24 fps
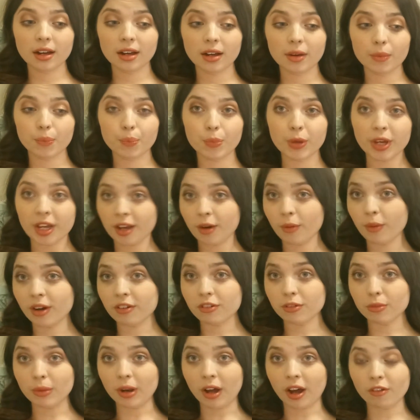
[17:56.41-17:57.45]
being away from
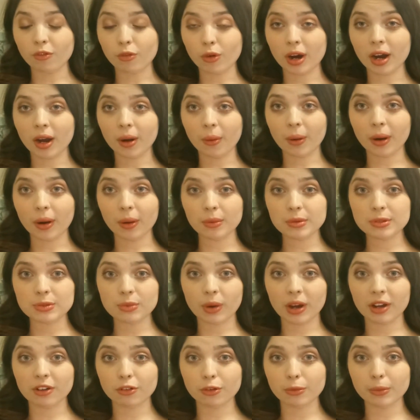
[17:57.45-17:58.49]
Livewire when I was away
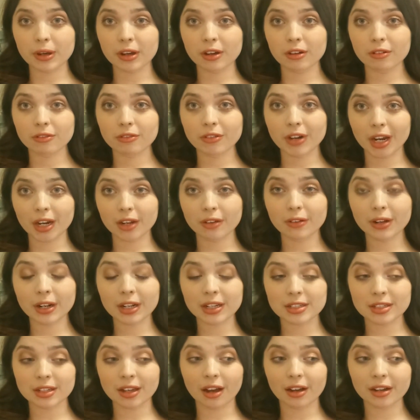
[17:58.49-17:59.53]
from it really, really
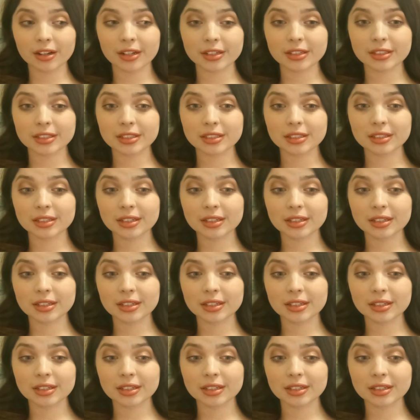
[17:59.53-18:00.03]
sucked.